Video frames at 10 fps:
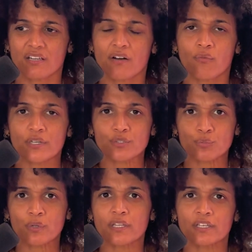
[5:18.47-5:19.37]
of what's
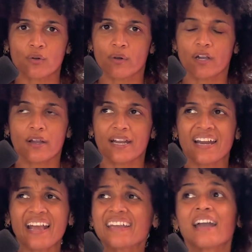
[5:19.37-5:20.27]
really going on. And
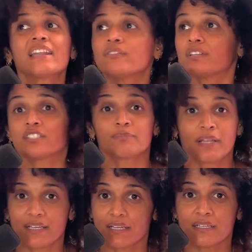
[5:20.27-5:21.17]
I can't even
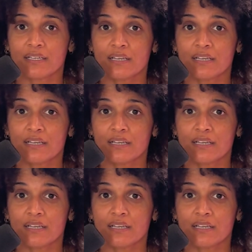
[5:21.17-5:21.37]
explain it.